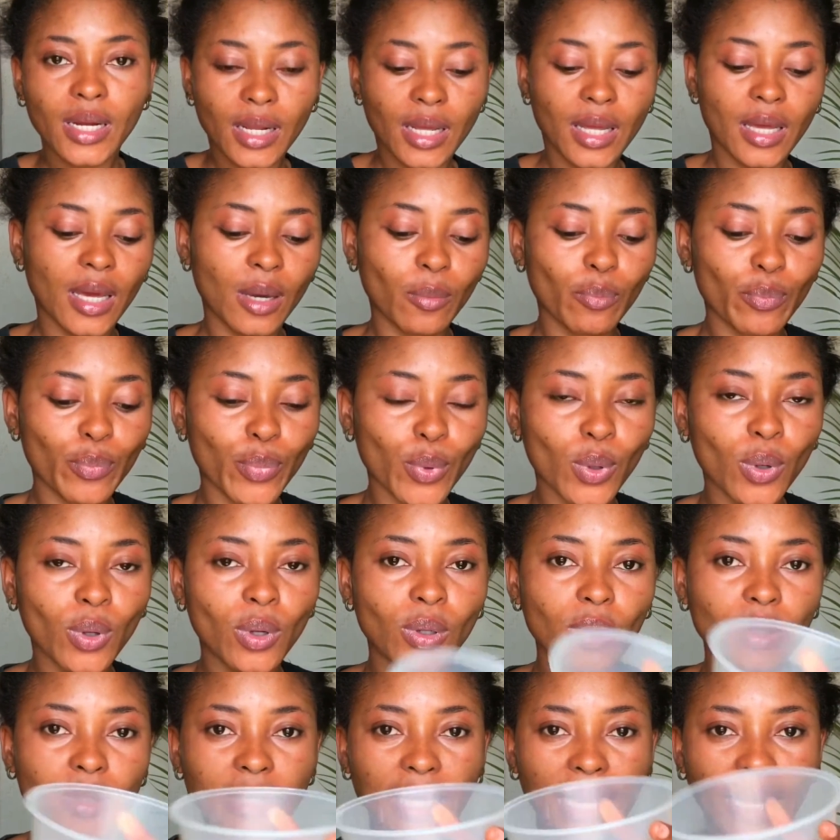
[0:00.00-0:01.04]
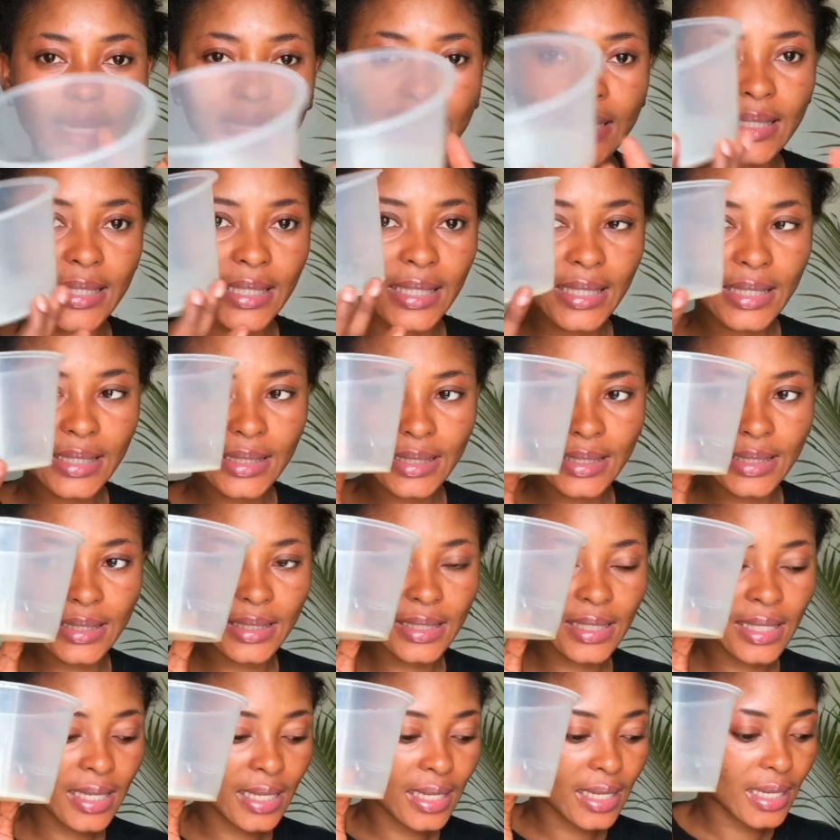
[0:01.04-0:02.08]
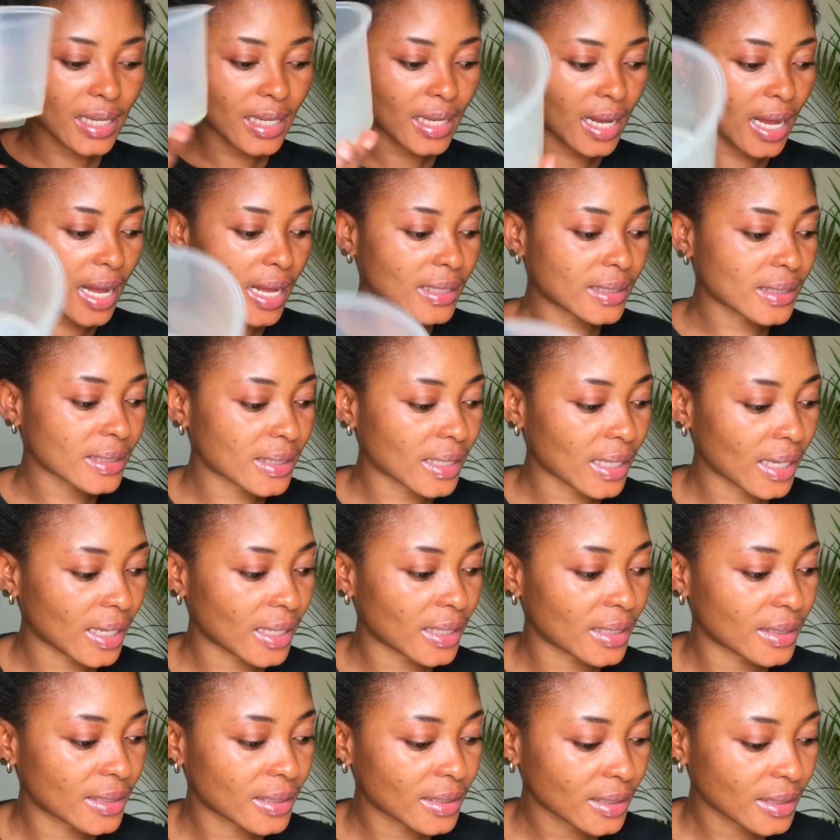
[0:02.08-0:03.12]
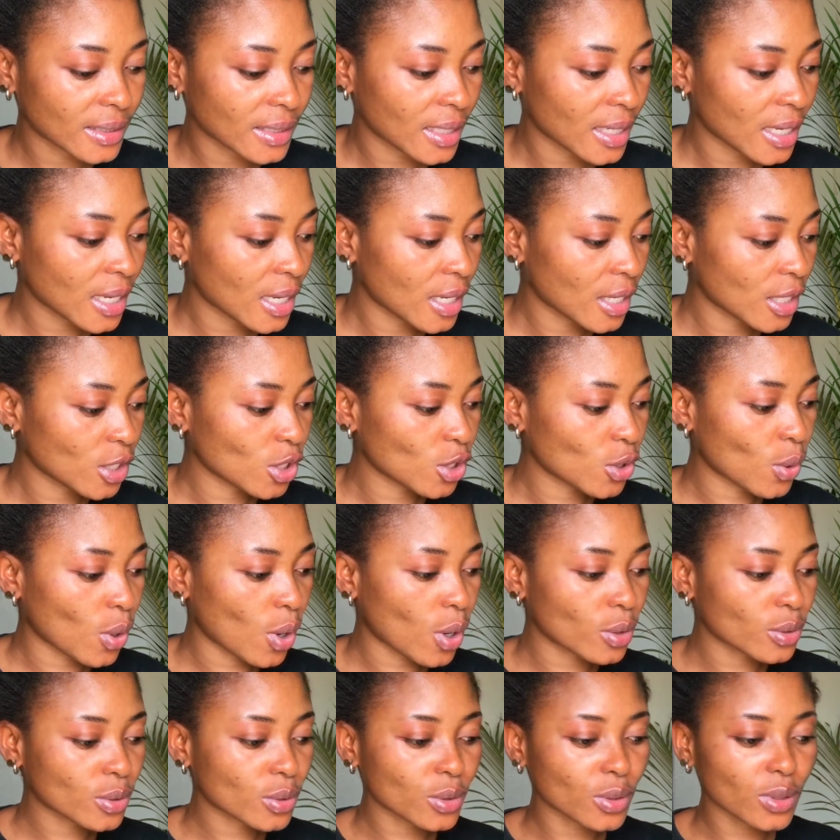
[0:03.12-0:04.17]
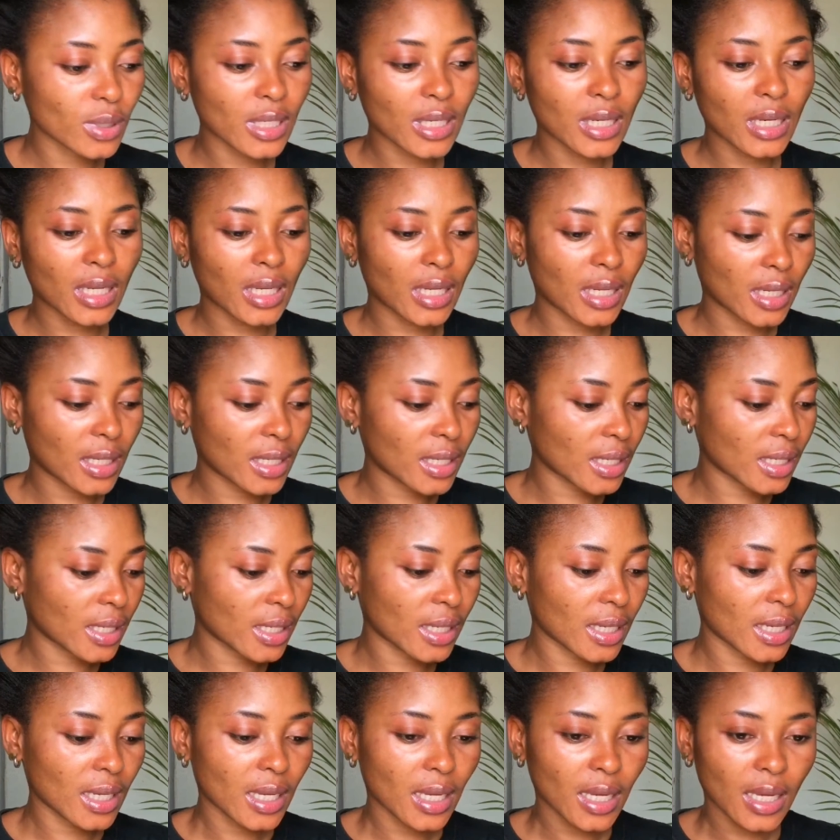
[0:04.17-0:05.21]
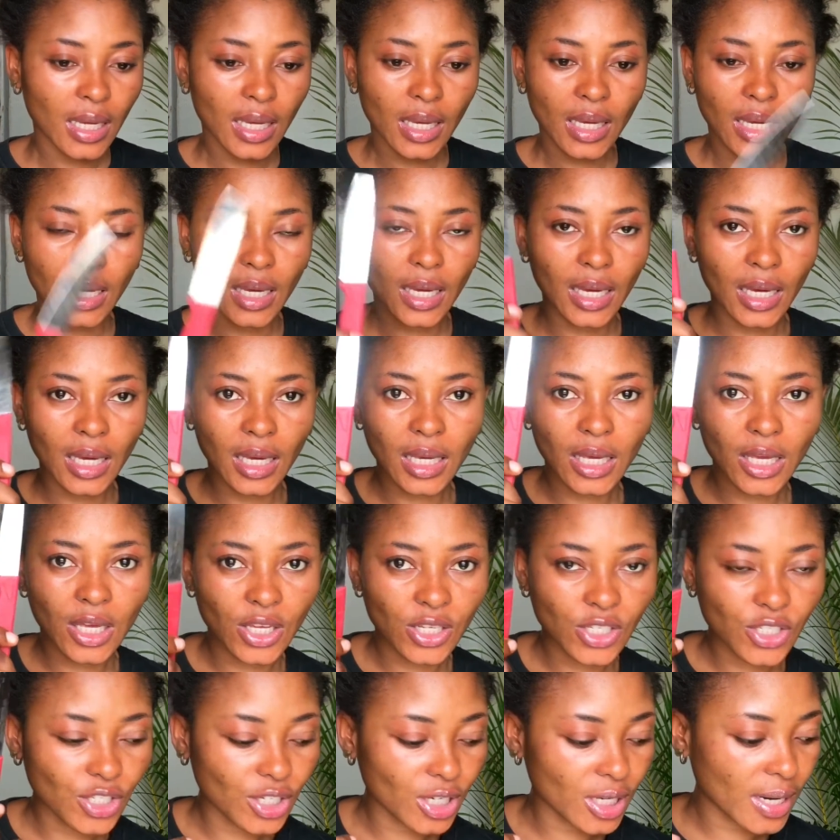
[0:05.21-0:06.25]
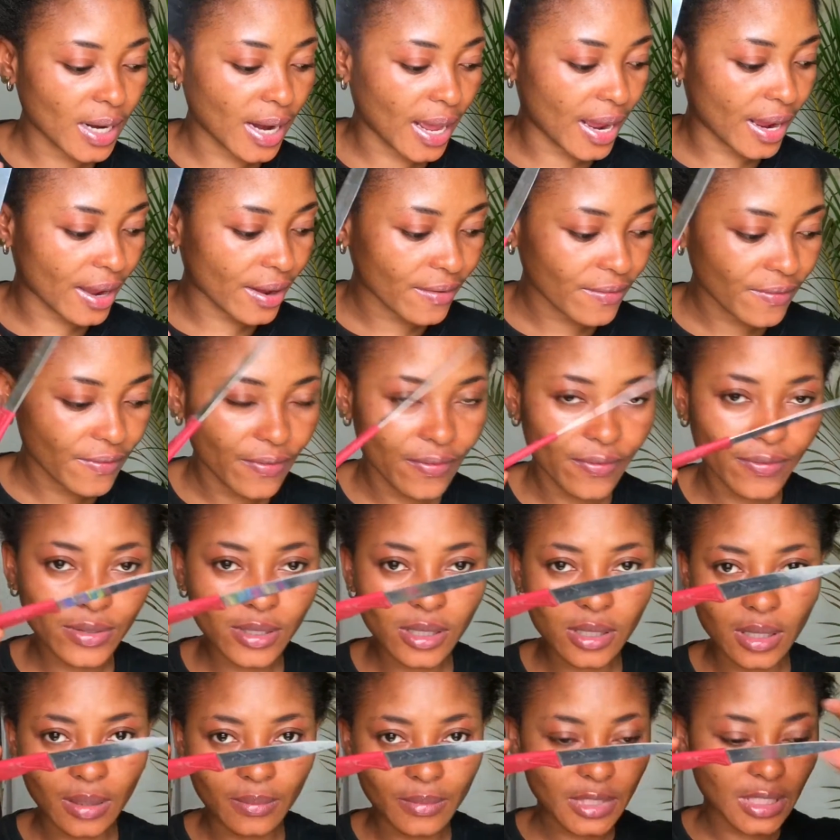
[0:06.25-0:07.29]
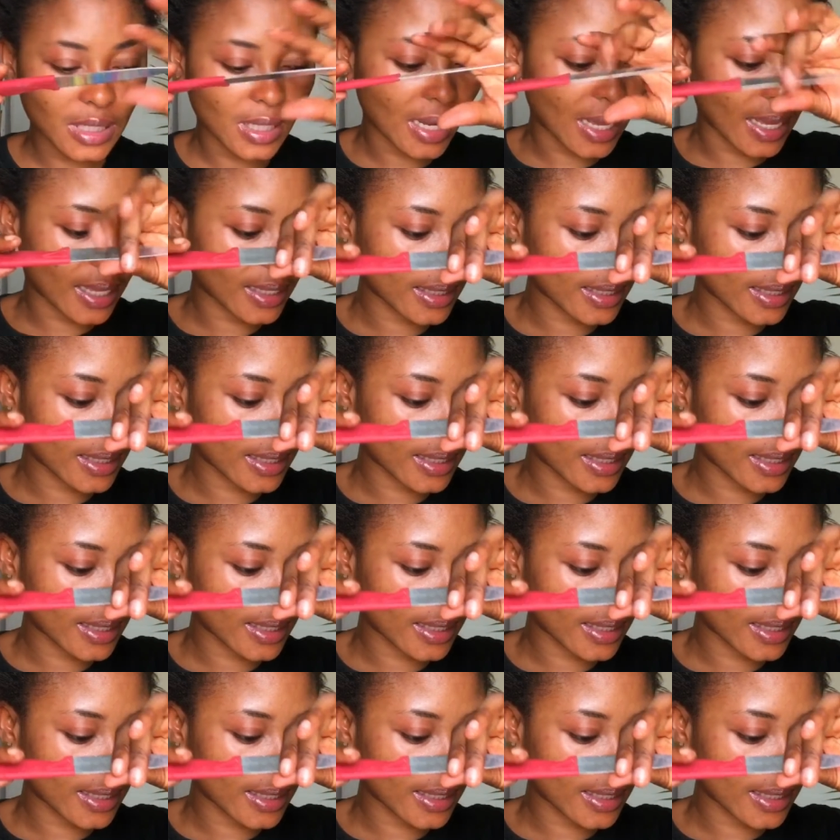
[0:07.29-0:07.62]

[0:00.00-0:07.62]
a bowl like this, and then you also need a kitchen knife, something like